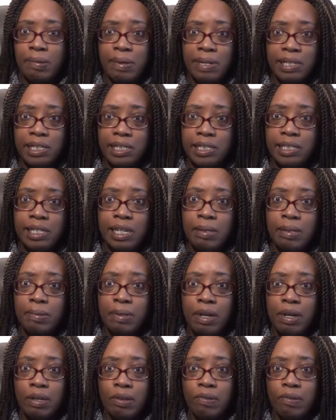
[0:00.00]
went to the
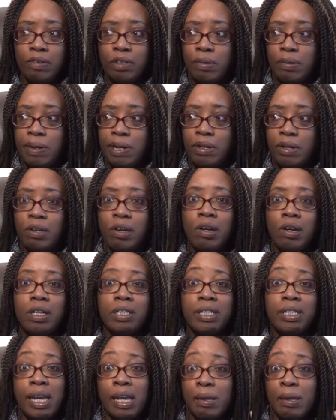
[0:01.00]
cinema or you went on a
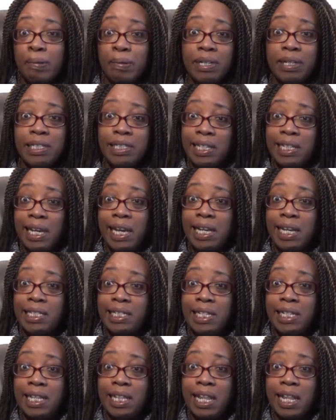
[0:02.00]
holiday, you could put the
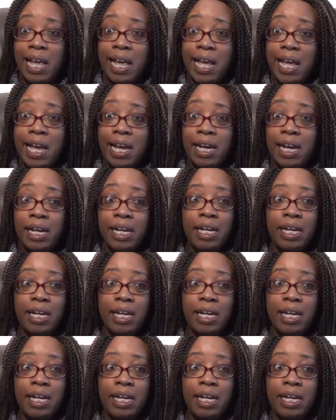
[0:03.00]
tickets in there,